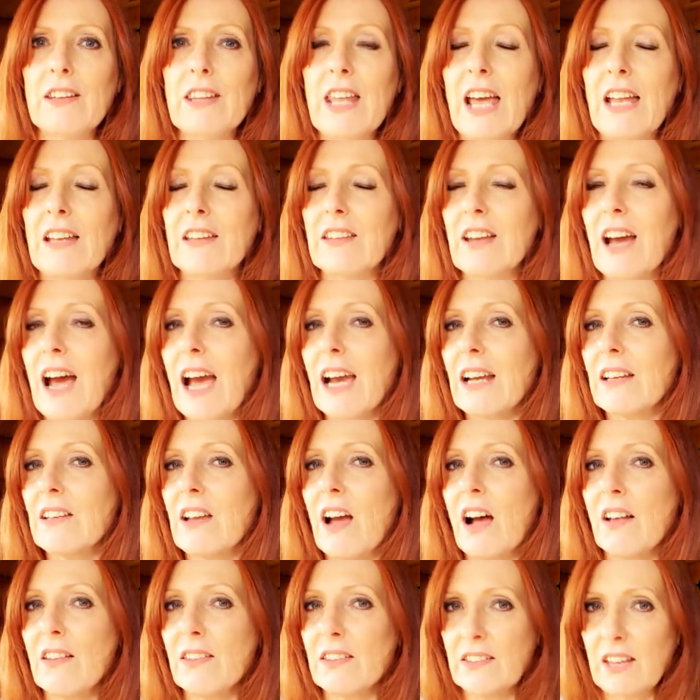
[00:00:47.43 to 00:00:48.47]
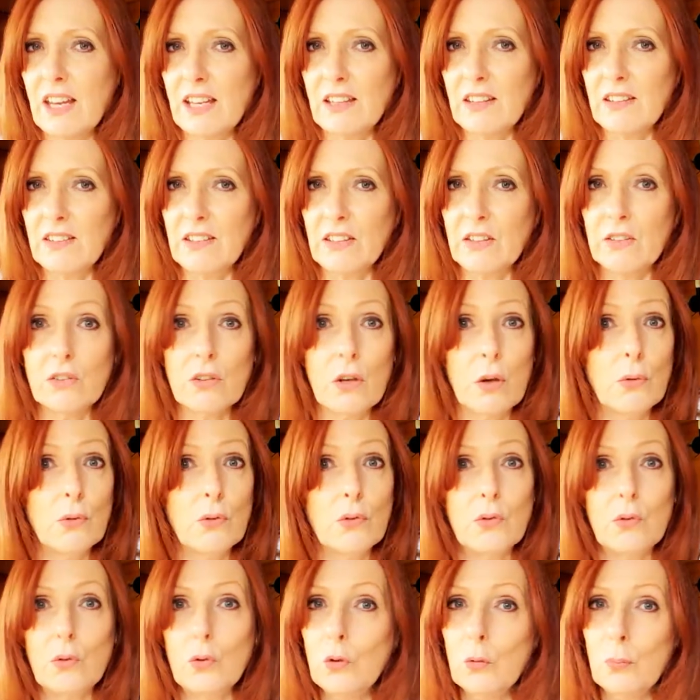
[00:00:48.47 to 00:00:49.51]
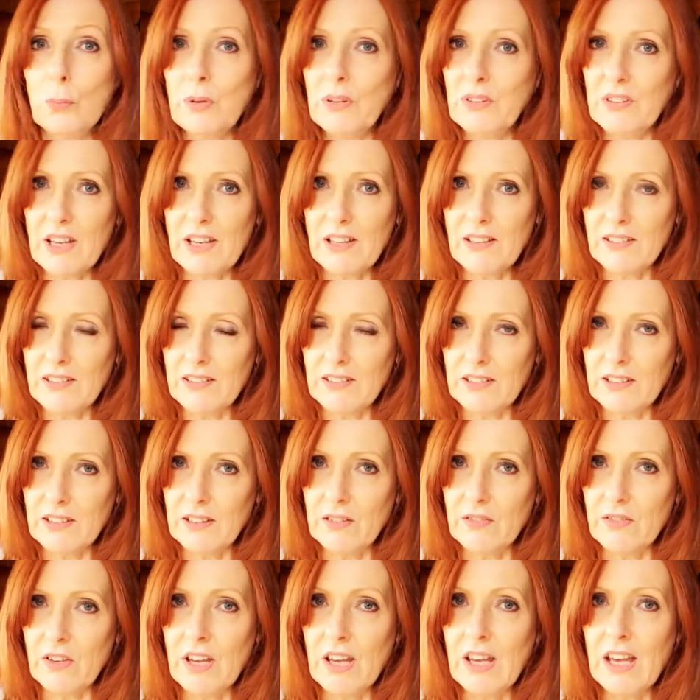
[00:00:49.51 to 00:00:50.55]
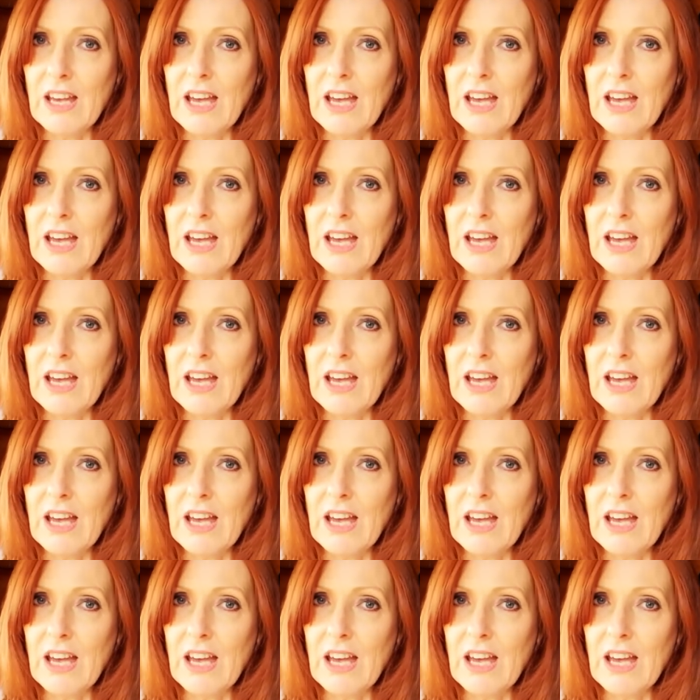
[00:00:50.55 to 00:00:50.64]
Their tactile sense is so super sensitive